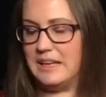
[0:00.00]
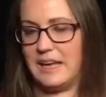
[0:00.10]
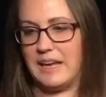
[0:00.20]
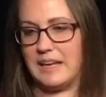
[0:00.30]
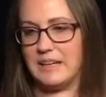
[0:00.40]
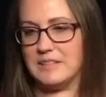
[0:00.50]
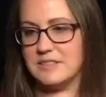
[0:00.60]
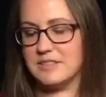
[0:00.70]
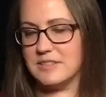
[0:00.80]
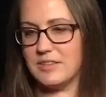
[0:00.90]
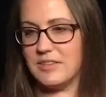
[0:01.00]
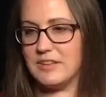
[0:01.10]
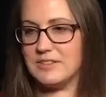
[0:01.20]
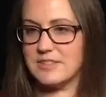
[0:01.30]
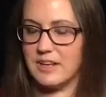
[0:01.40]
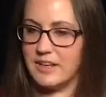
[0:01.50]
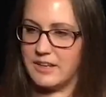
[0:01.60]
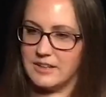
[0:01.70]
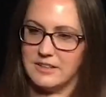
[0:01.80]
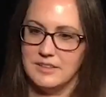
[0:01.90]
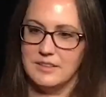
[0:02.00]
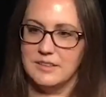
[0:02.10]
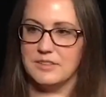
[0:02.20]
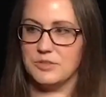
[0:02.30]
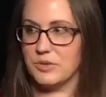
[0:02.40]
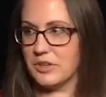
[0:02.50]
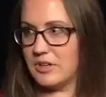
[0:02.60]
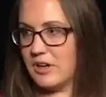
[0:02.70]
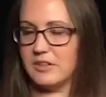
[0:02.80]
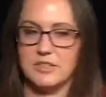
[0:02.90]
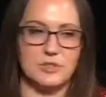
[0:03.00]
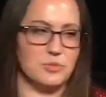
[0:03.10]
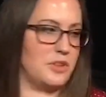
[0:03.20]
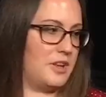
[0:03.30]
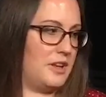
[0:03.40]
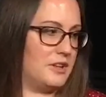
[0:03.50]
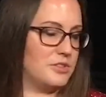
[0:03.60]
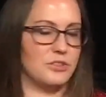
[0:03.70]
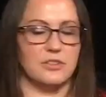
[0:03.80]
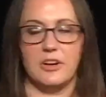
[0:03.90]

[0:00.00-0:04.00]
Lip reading: And things like torticollis, where they can't turn their